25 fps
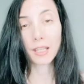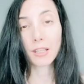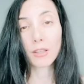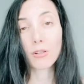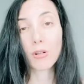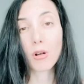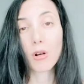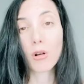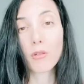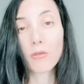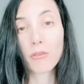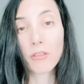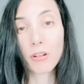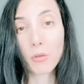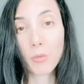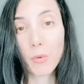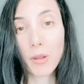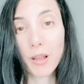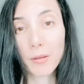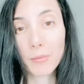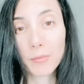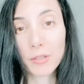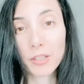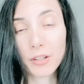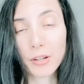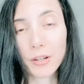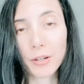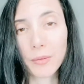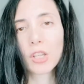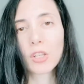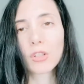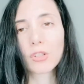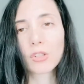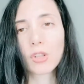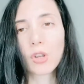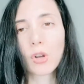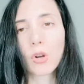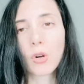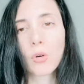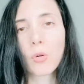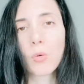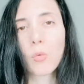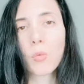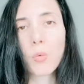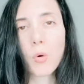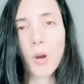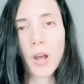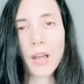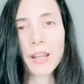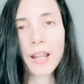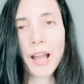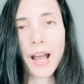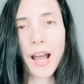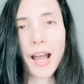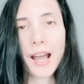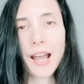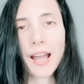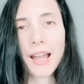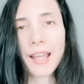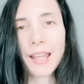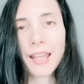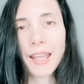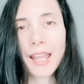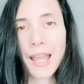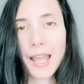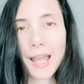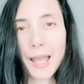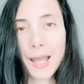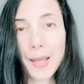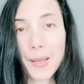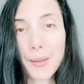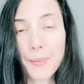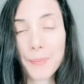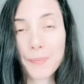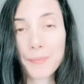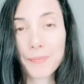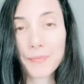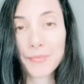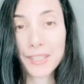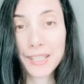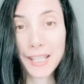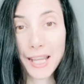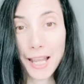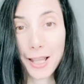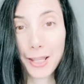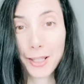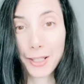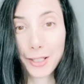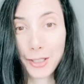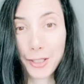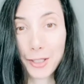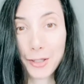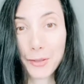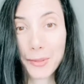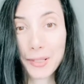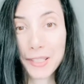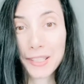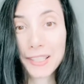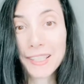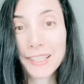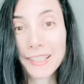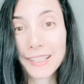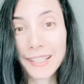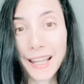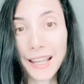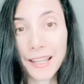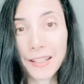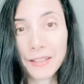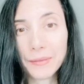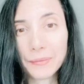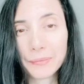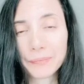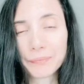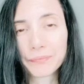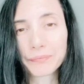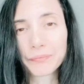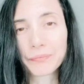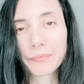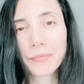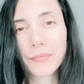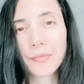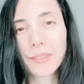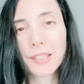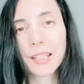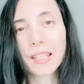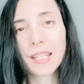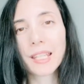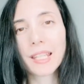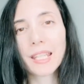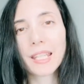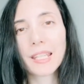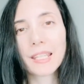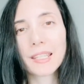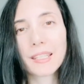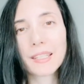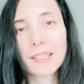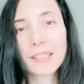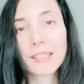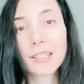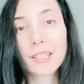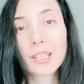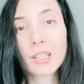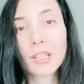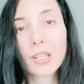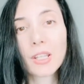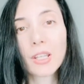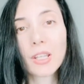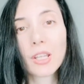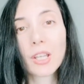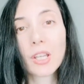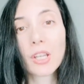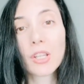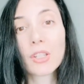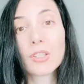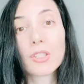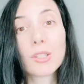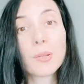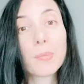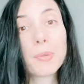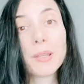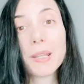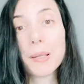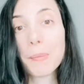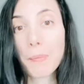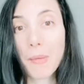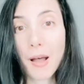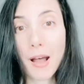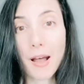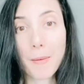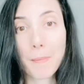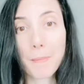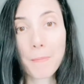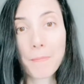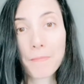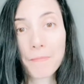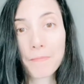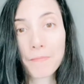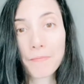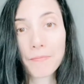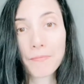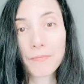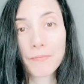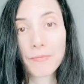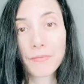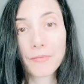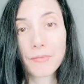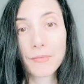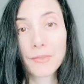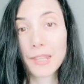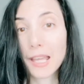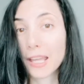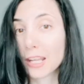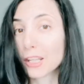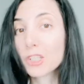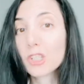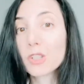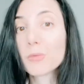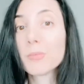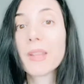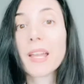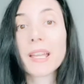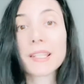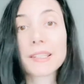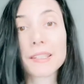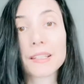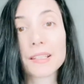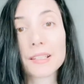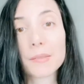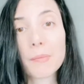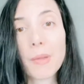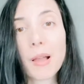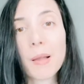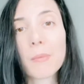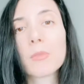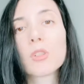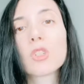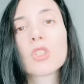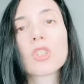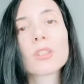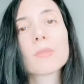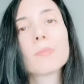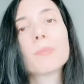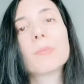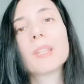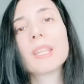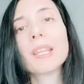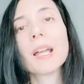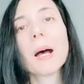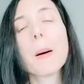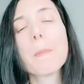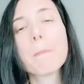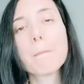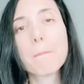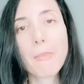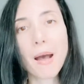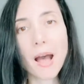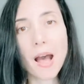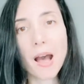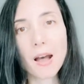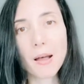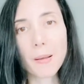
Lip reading: It overwhelms her. So what I am telling you instead is to be a mom, not a gymnastics mom, just be a mom.